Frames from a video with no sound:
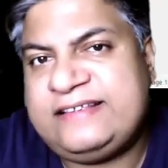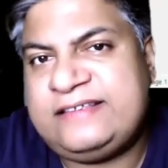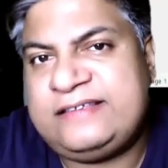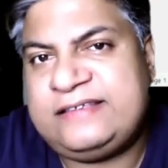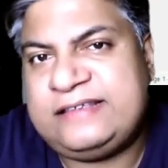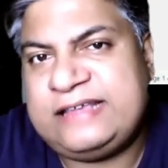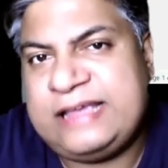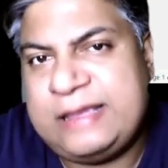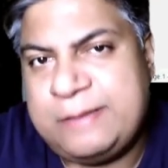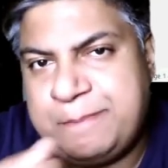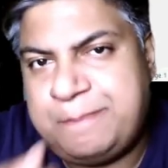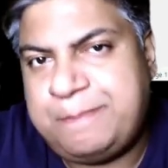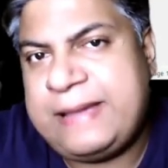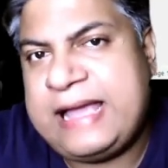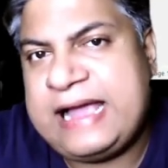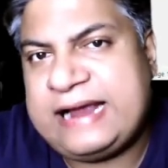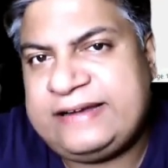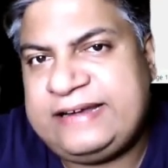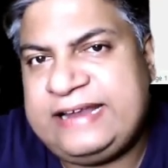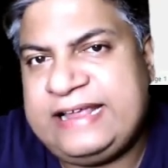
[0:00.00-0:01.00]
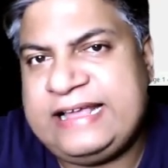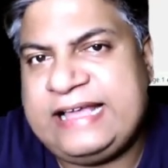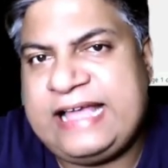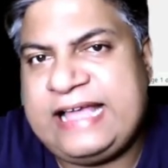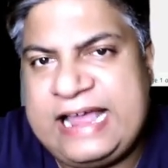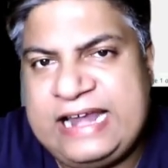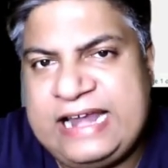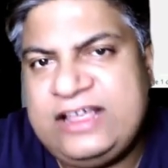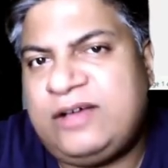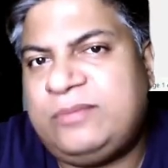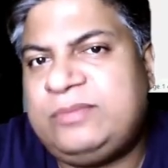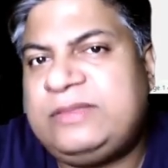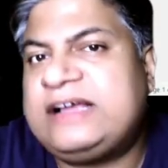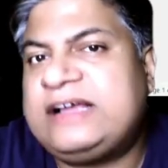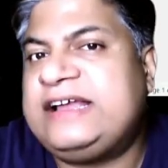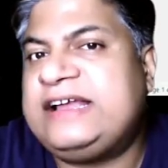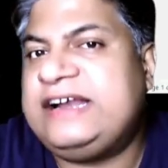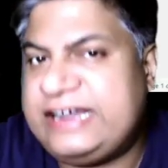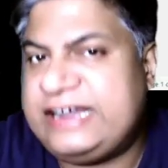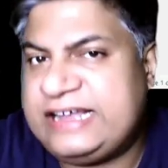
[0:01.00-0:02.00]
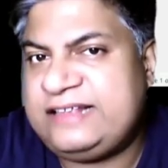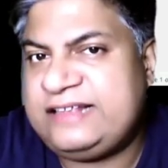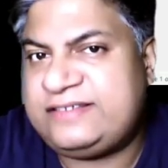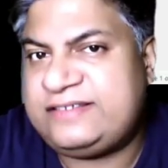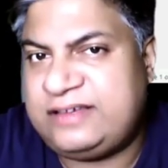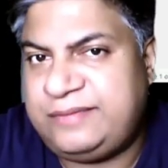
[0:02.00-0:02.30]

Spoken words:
is impacting any of the critical